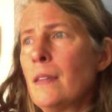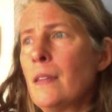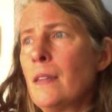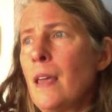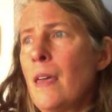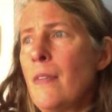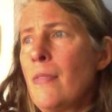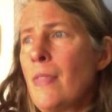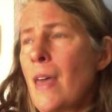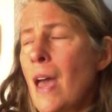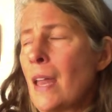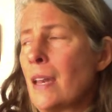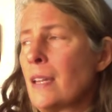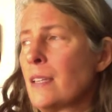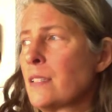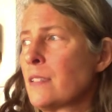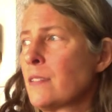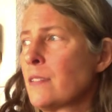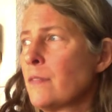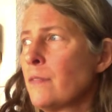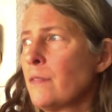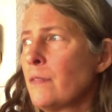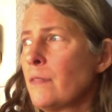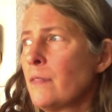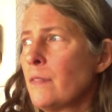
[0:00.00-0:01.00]
And that
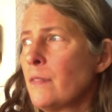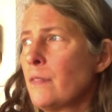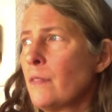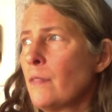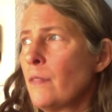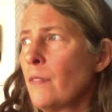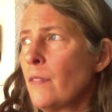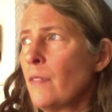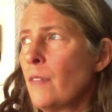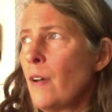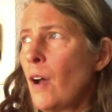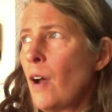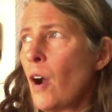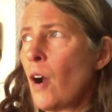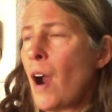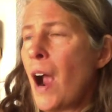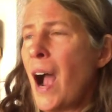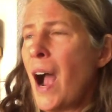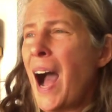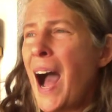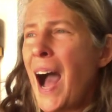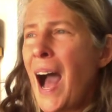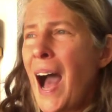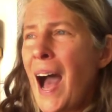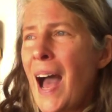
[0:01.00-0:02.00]
is our
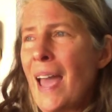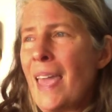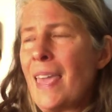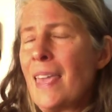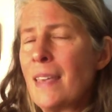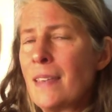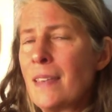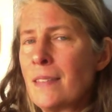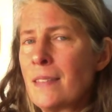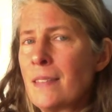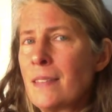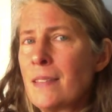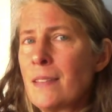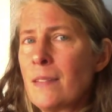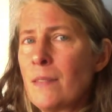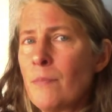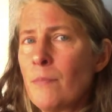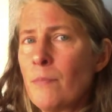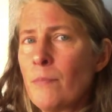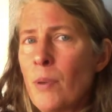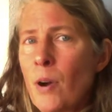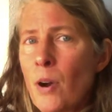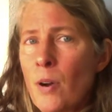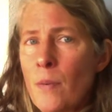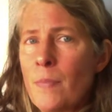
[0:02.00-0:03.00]
highest
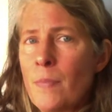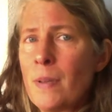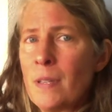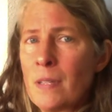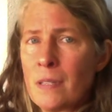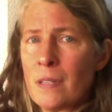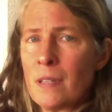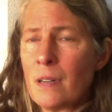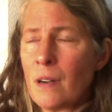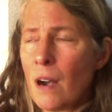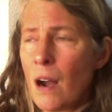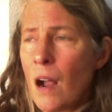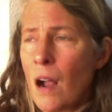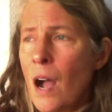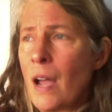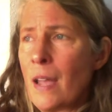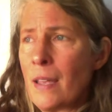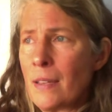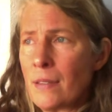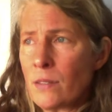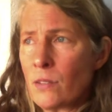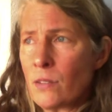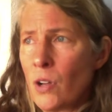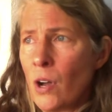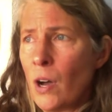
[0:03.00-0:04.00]
purpose and our
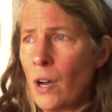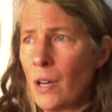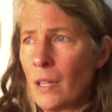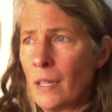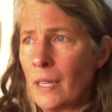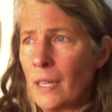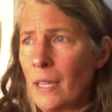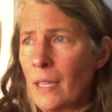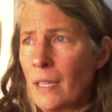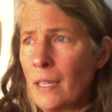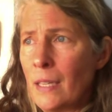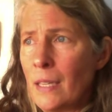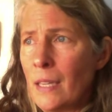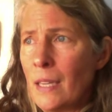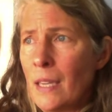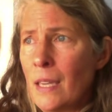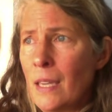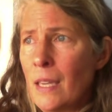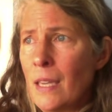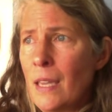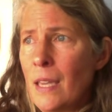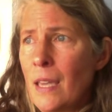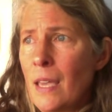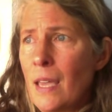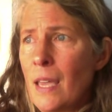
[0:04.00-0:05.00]
highest calling.
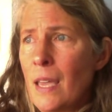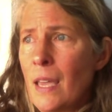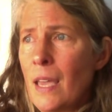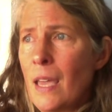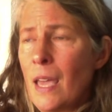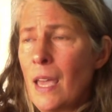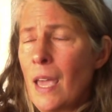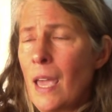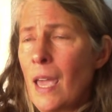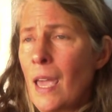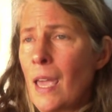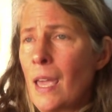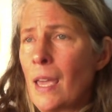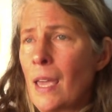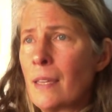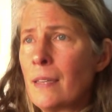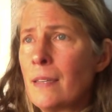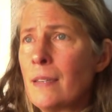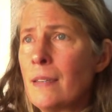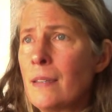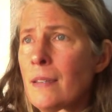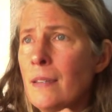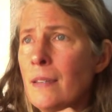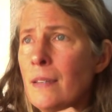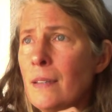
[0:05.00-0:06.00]

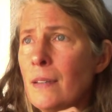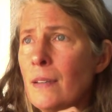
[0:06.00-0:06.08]
And